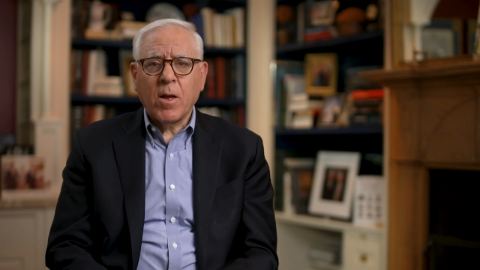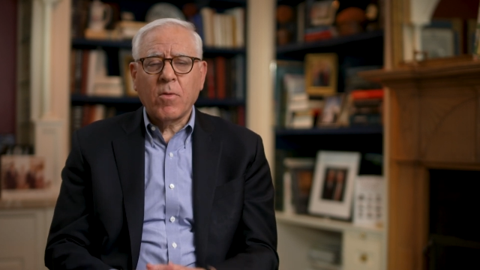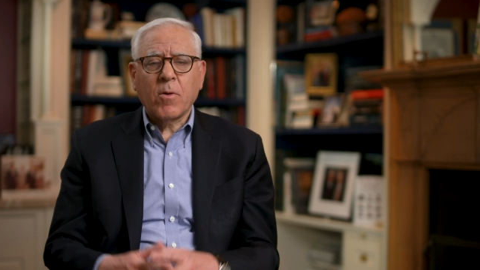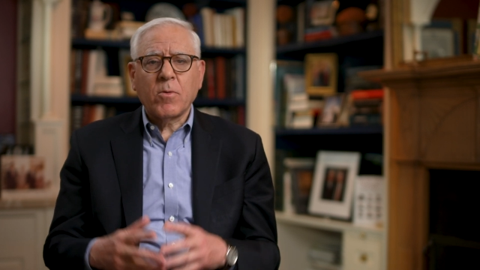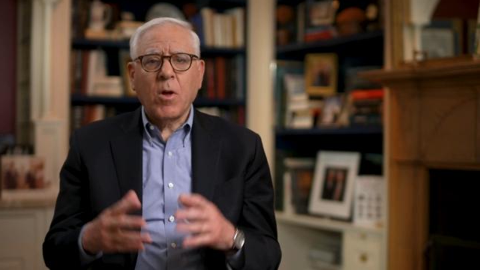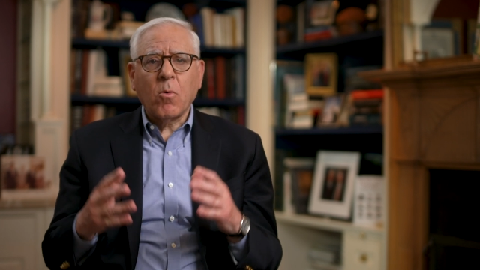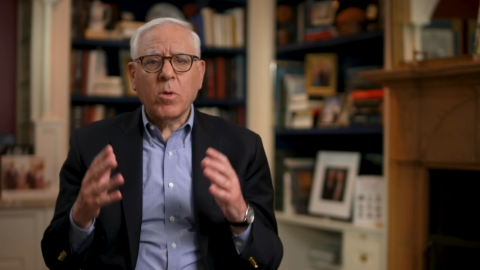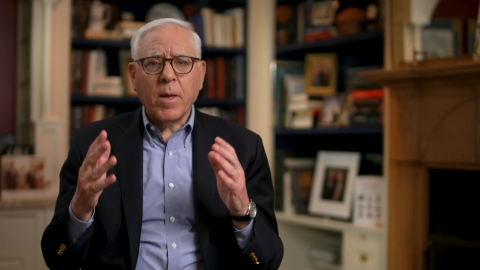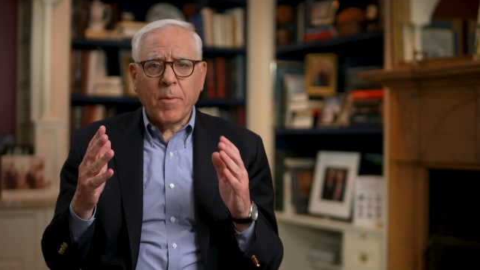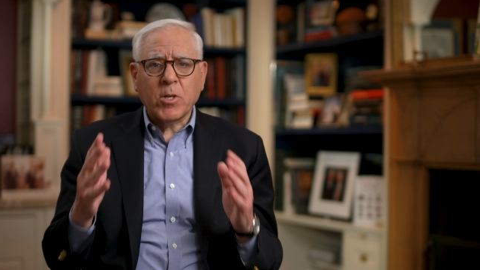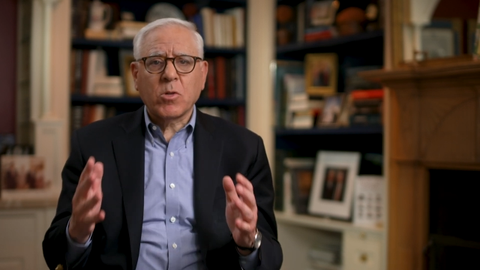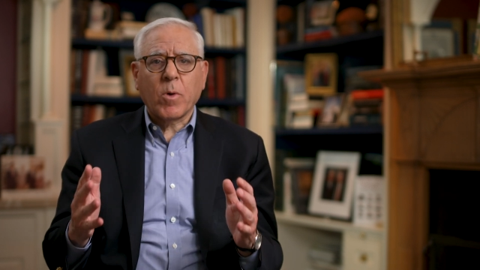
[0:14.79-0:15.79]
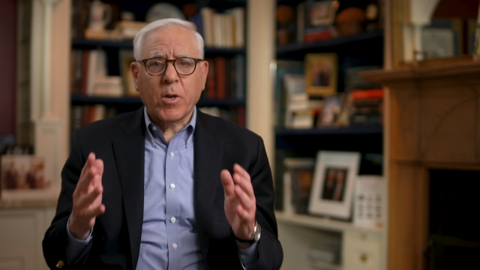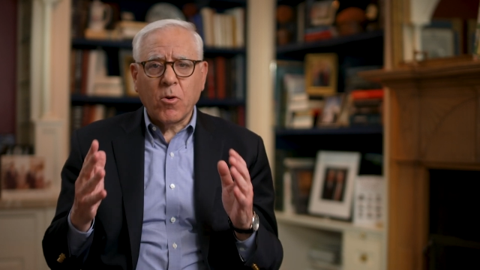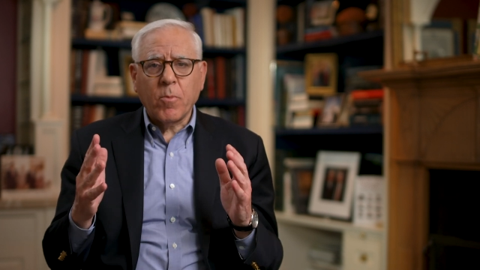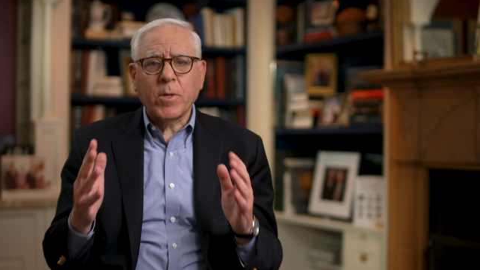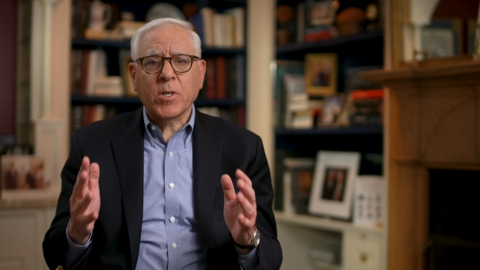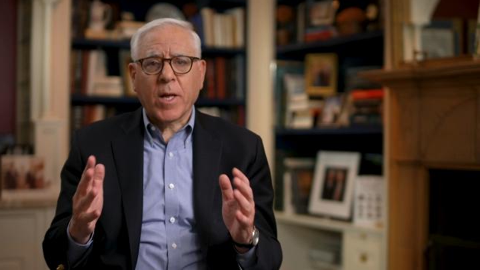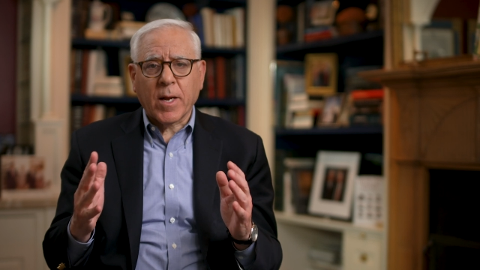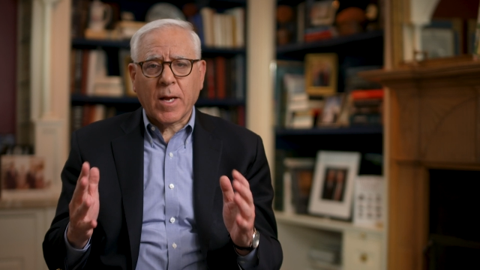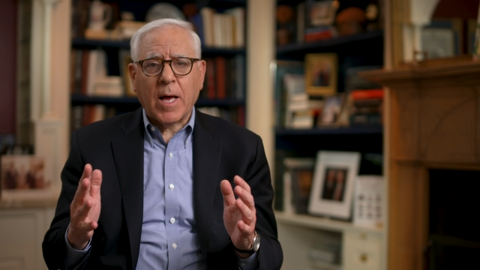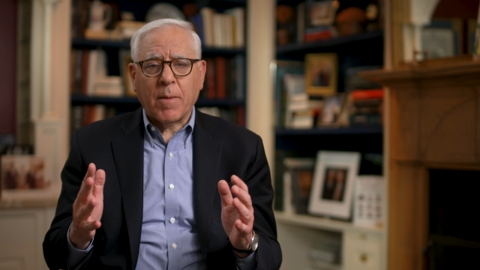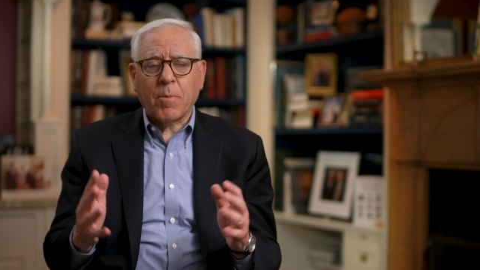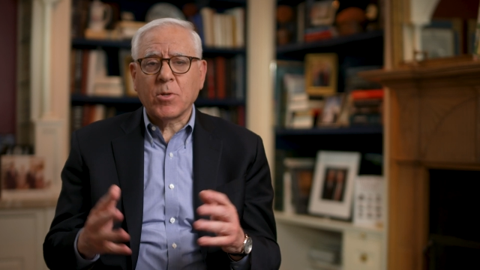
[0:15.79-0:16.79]
There are no limits to what humans can
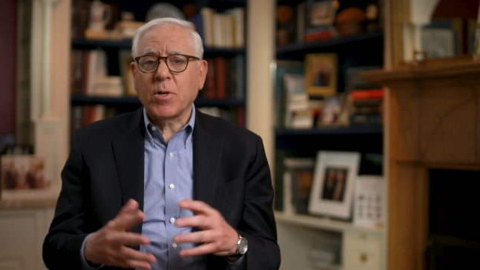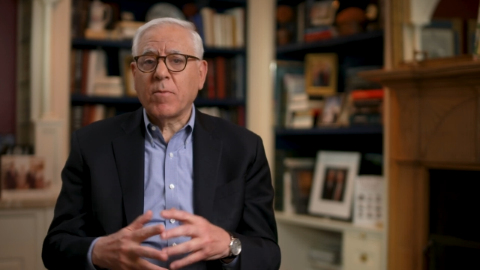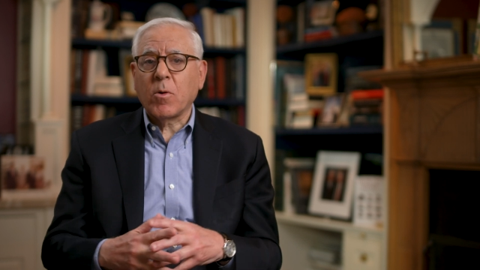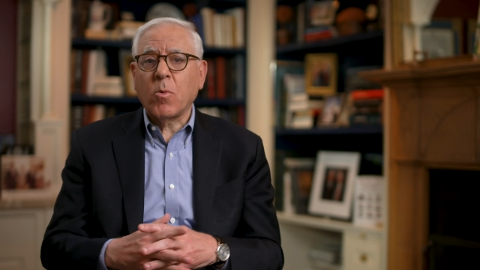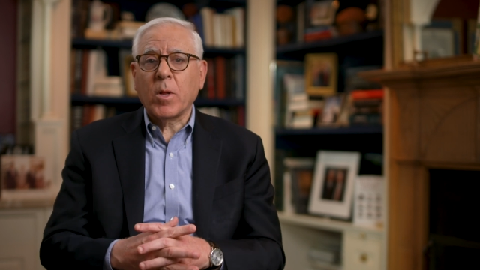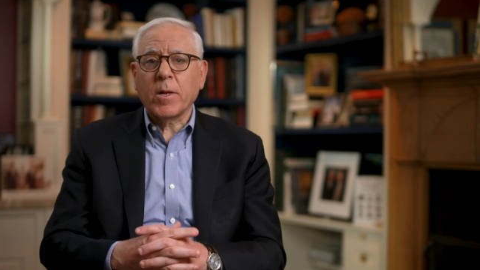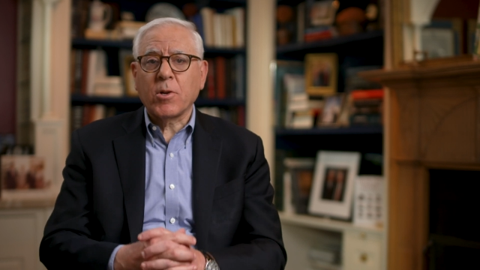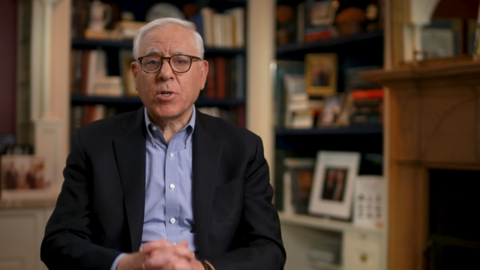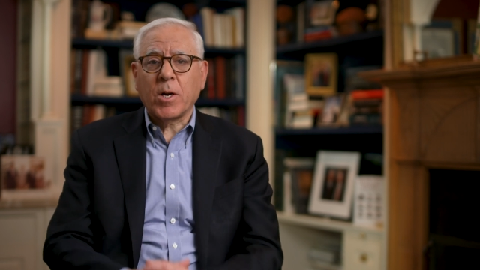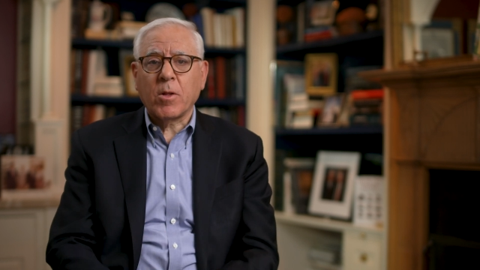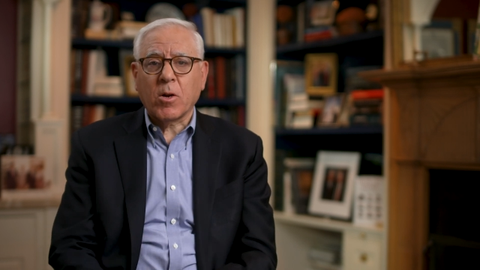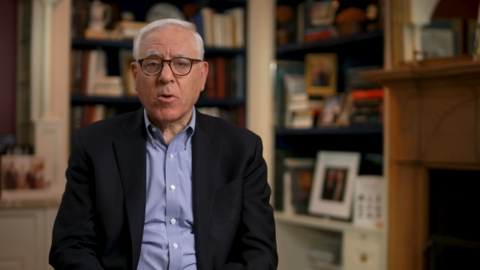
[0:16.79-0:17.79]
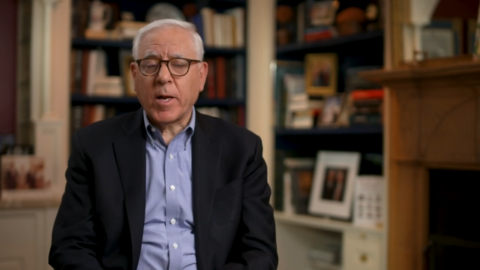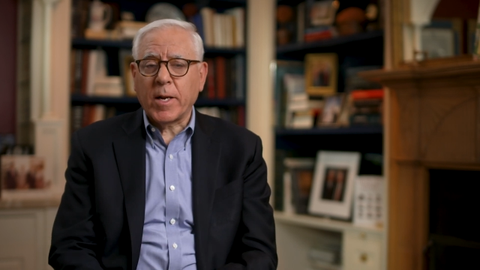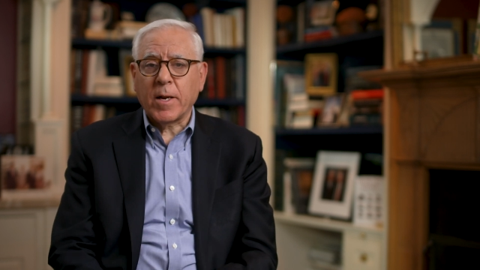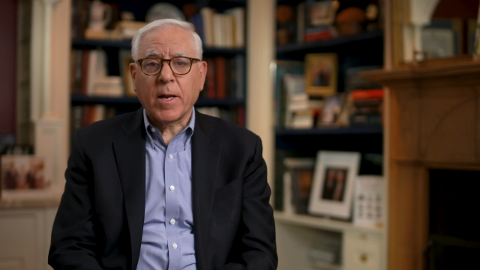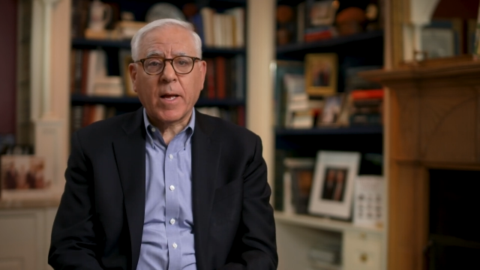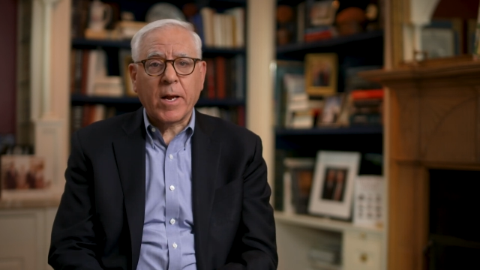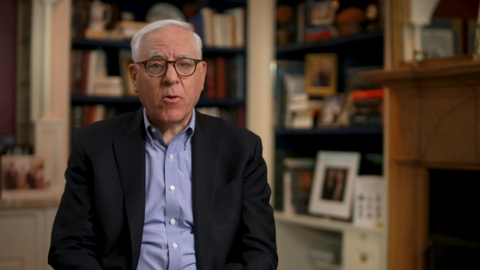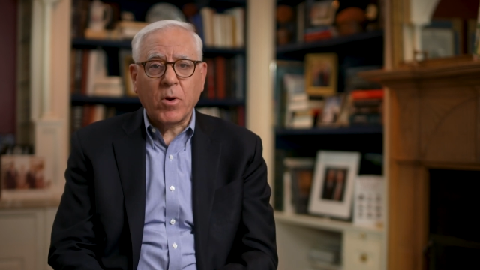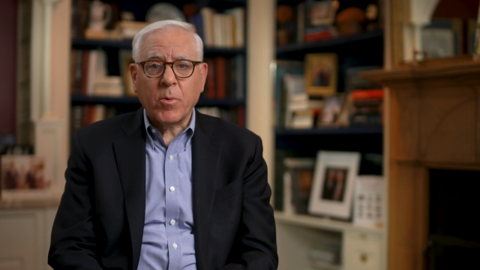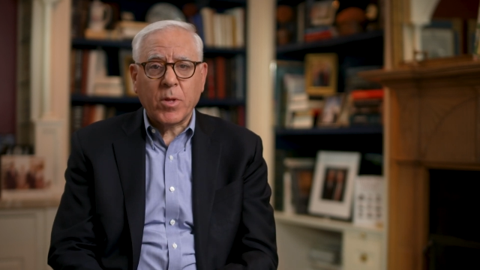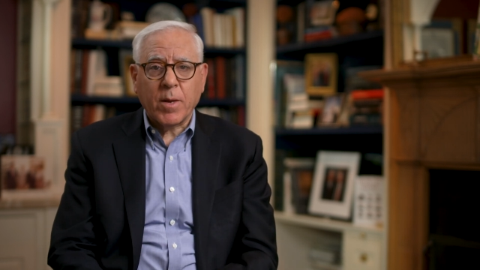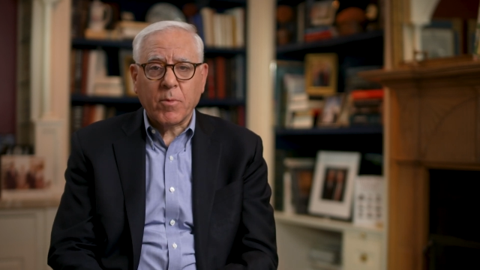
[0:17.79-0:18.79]
accomplish if they're willing to share the credit, and I agree
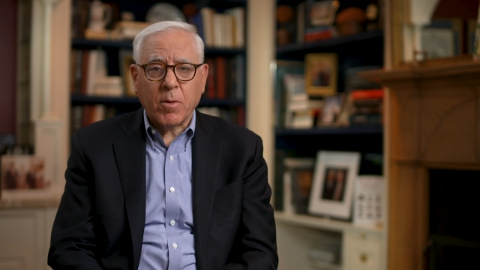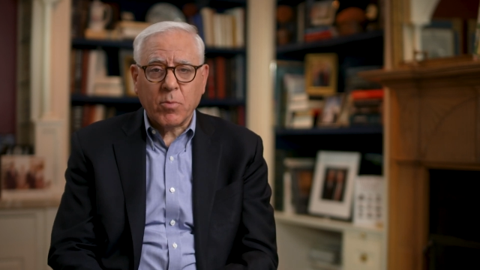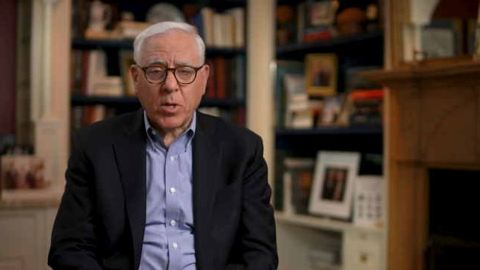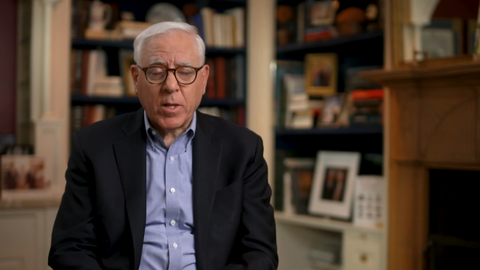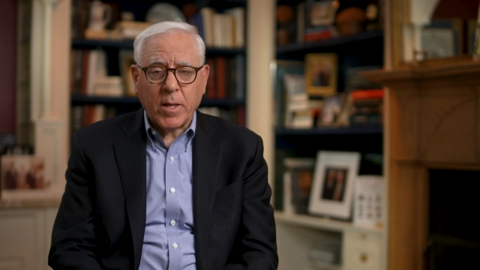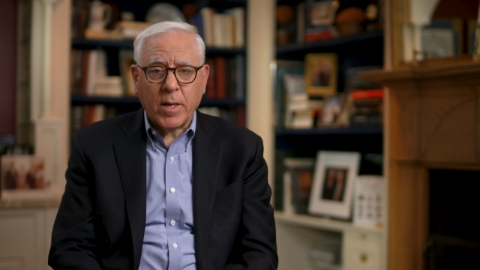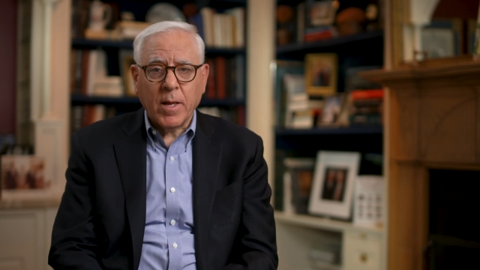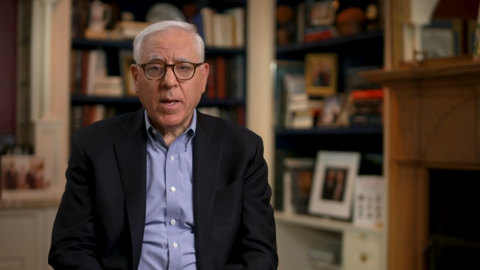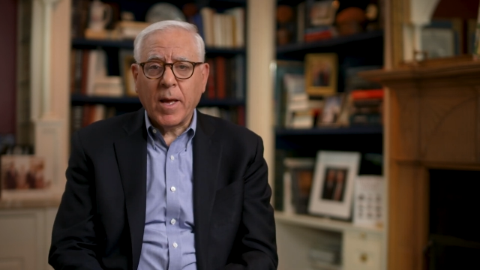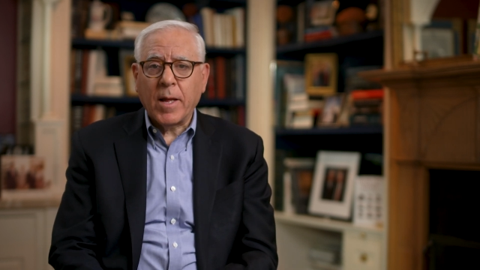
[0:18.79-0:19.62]
with him completely.